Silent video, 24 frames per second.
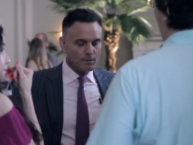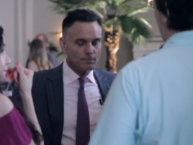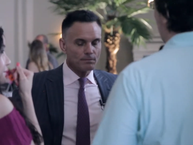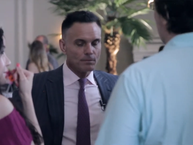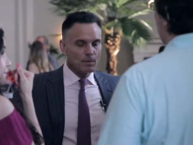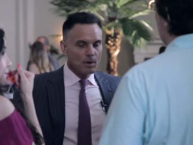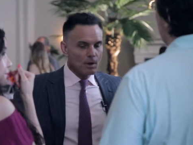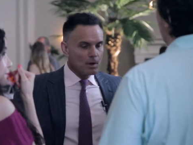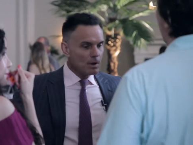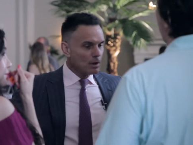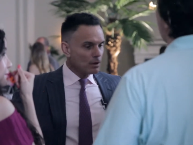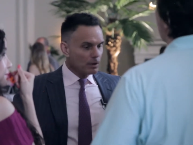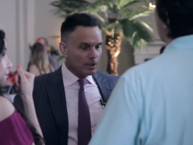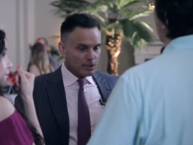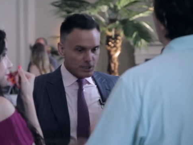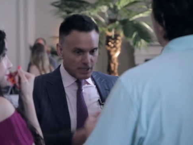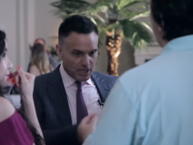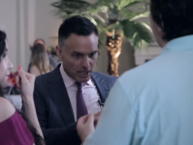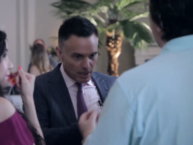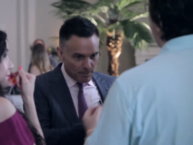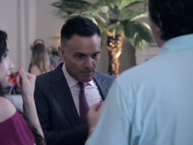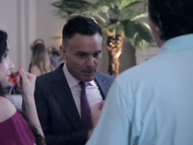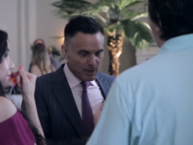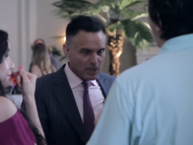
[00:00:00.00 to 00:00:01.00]
the original
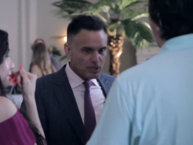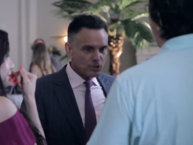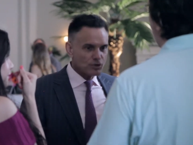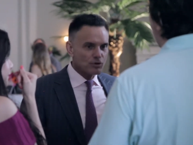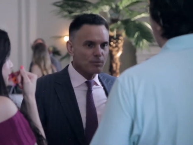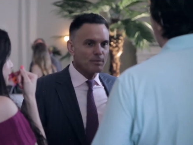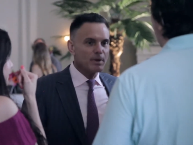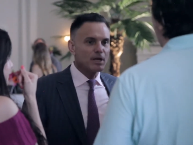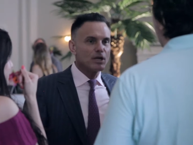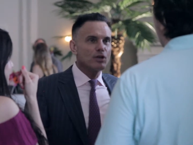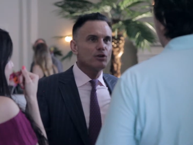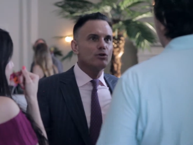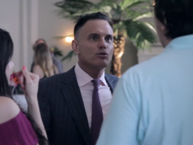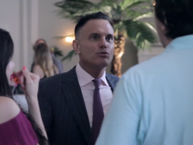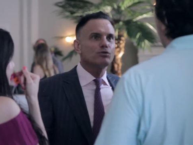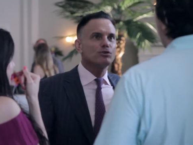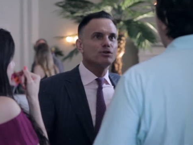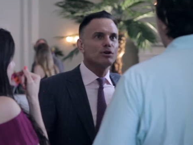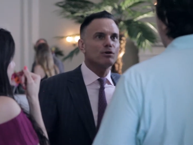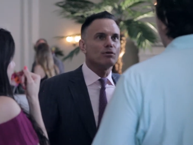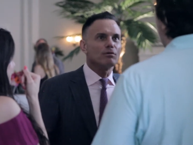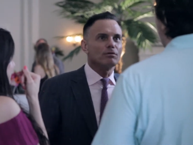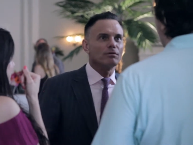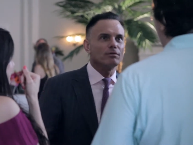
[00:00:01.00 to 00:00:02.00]
shark from Shark
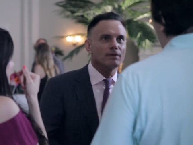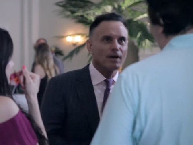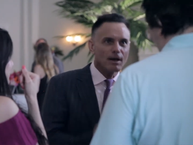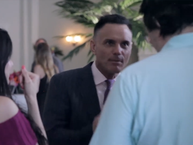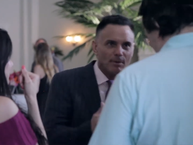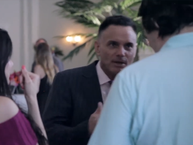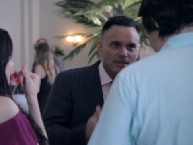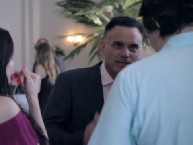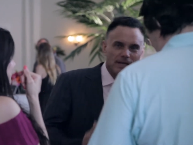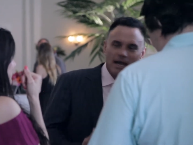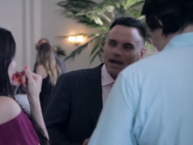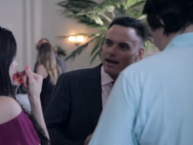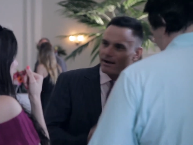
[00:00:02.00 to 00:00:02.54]
Tank, and I'm